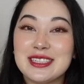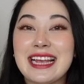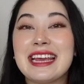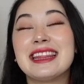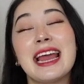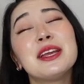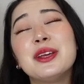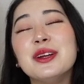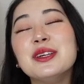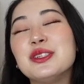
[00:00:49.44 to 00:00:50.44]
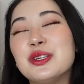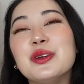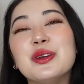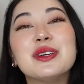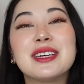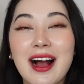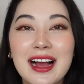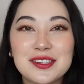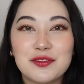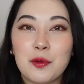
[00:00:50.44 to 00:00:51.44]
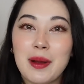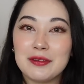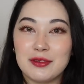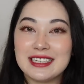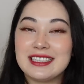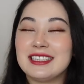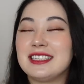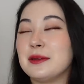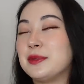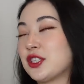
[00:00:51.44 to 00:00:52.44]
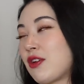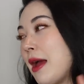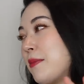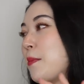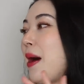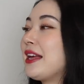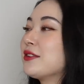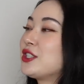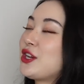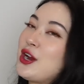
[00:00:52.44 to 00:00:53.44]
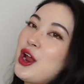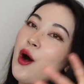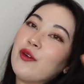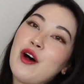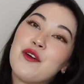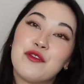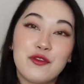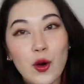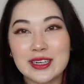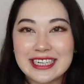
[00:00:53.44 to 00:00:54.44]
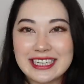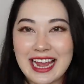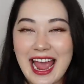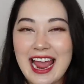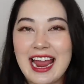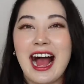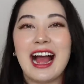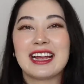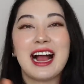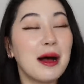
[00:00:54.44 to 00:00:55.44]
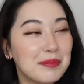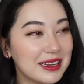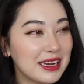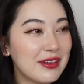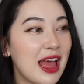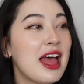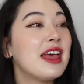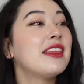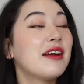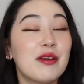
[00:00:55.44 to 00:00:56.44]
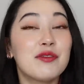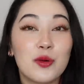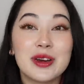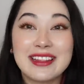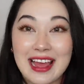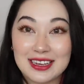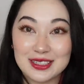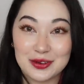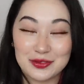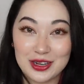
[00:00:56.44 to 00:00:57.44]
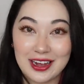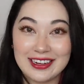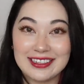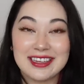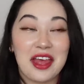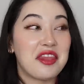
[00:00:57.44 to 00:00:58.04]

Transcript: to say thank you to you guys for my recent subscriber milestone of 40k, I can't believe there are 40,000 of you guys.